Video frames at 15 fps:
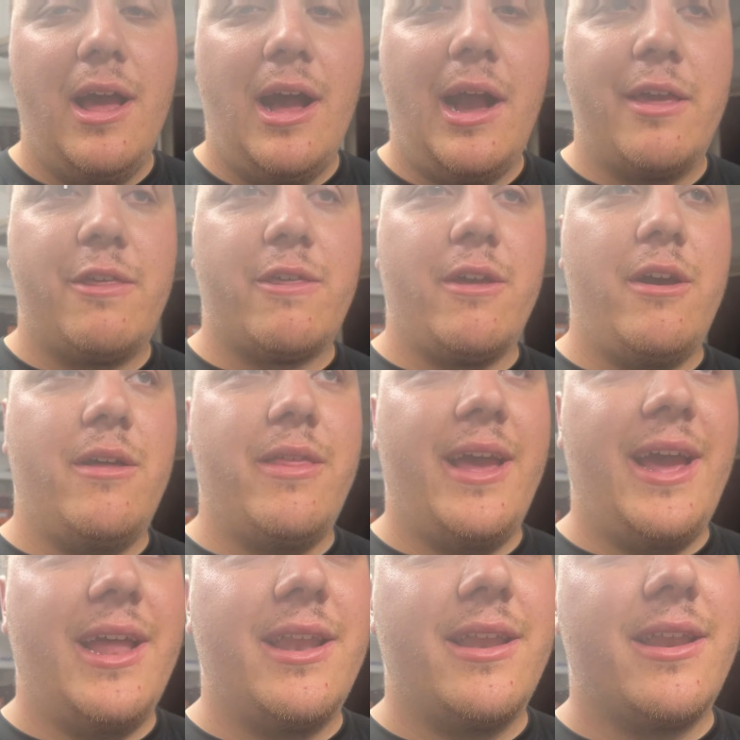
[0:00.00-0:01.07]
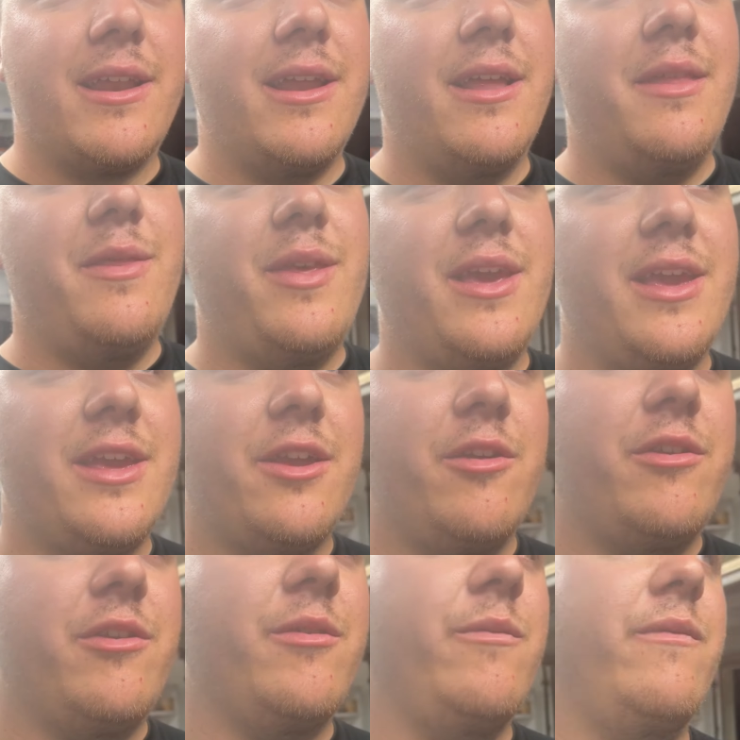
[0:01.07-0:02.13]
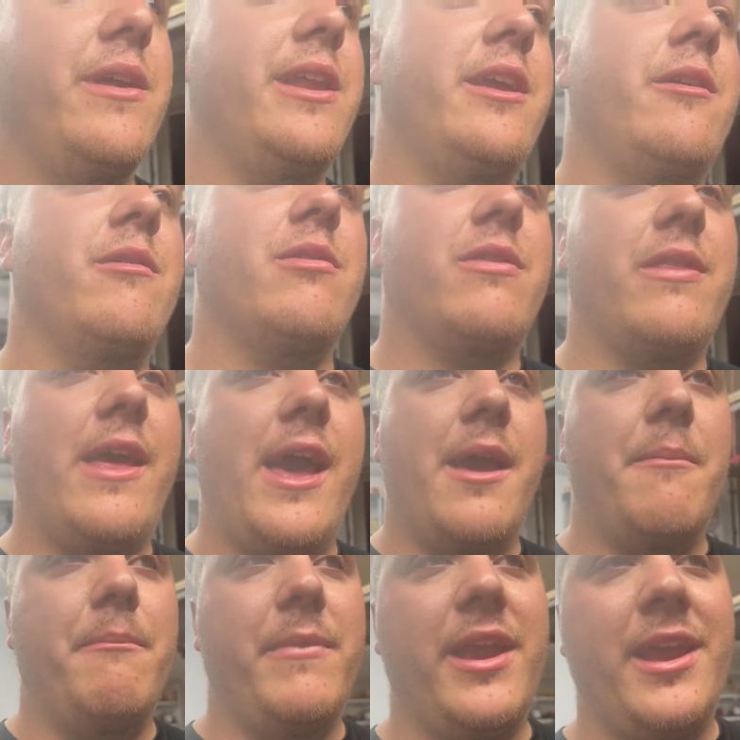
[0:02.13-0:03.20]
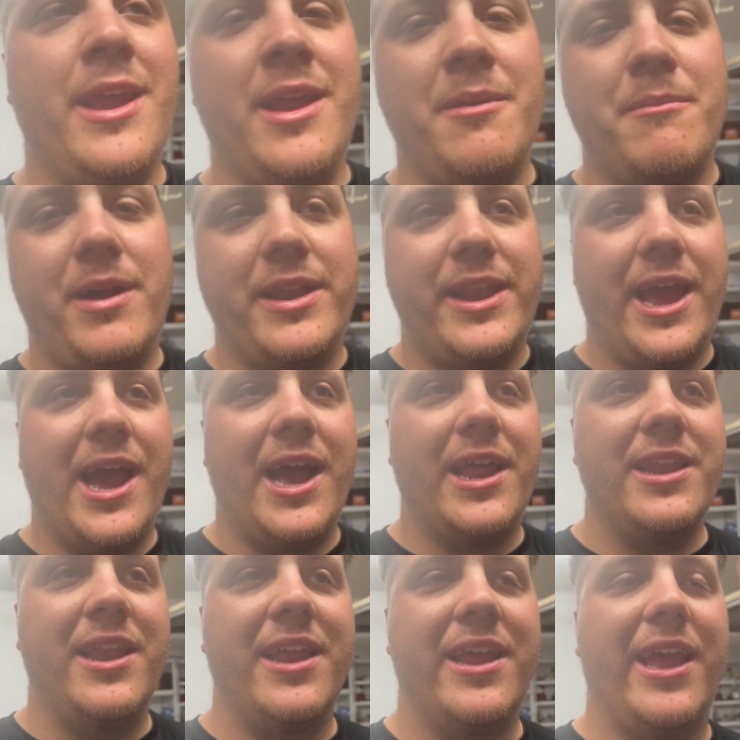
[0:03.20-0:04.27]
I saw that the YouTube videos that me, my dad,